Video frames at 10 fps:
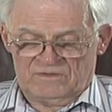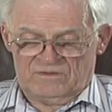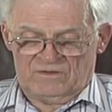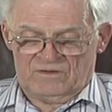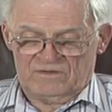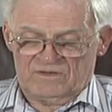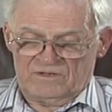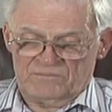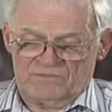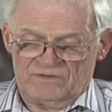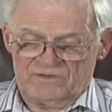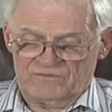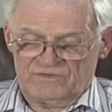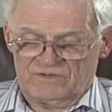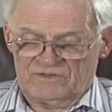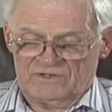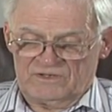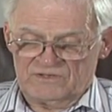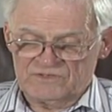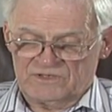Ardently believed
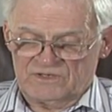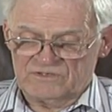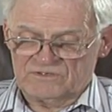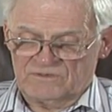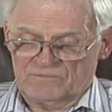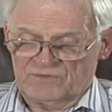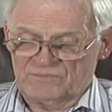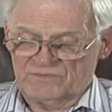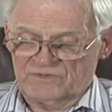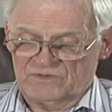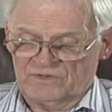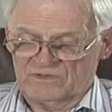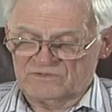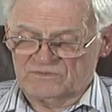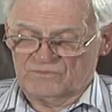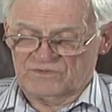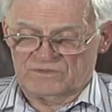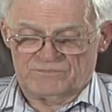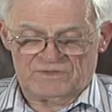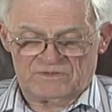that education and Presbyterianism were
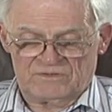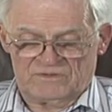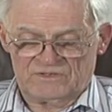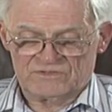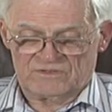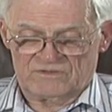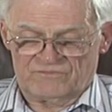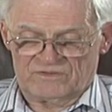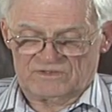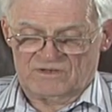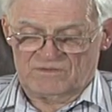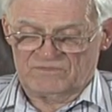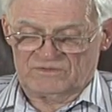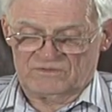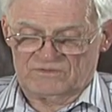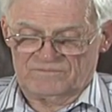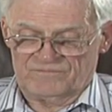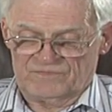dependent on each other for the common good.